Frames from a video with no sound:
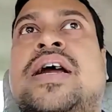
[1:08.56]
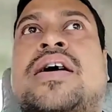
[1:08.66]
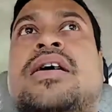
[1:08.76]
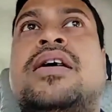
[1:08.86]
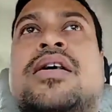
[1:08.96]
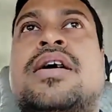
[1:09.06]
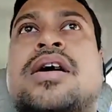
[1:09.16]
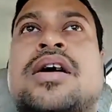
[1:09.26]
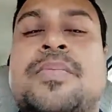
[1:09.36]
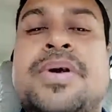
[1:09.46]
uh,
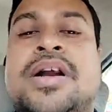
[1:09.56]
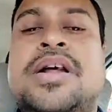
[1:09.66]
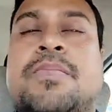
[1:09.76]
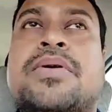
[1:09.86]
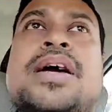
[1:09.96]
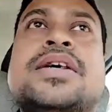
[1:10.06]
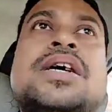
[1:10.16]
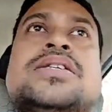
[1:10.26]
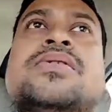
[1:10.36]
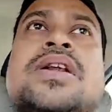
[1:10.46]
competitive price,
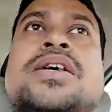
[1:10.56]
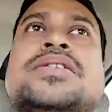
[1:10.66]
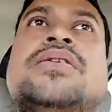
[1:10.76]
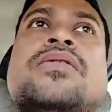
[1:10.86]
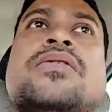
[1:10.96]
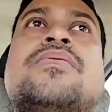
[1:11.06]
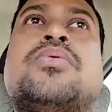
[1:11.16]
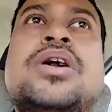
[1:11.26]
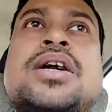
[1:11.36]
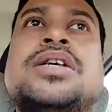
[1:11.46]
as well as a
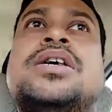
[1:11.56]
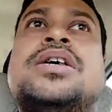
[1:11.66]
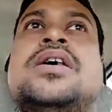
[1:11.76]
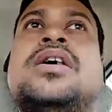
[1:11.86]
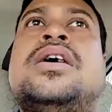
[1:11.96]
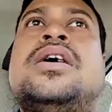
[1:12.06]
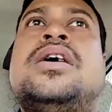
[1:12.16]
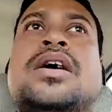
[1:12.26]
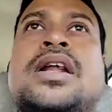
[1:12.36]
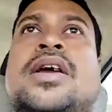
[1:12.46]
product is a,
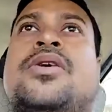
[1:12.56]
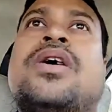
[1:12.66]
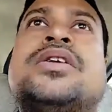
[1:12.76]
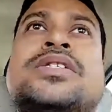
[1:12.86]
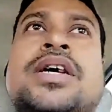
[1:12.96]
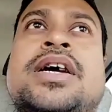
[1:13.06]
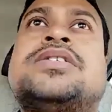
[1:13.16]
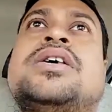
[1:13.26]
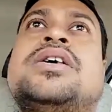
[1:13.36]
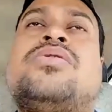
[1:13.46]
like you can say,
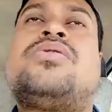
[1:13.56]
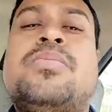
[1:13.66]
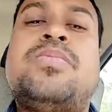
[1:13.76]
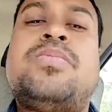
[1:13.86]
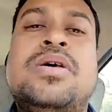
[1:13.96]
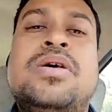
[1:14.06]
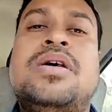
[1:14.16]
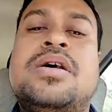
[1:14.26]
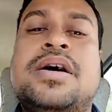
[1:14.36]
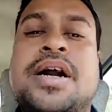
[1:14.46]
it's a top
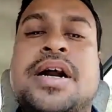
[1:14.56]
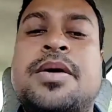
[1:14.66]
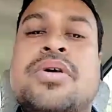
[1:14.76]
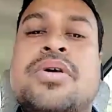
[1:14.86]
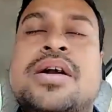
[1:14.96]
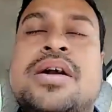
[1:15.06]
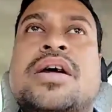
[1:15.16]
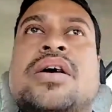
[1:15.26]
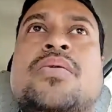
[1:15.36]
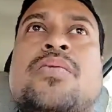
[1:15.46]
grade product
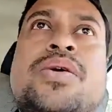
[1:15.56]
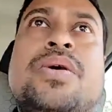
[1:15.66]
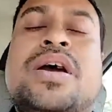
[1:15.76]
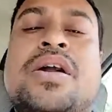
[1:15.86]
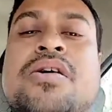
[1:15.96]
what we can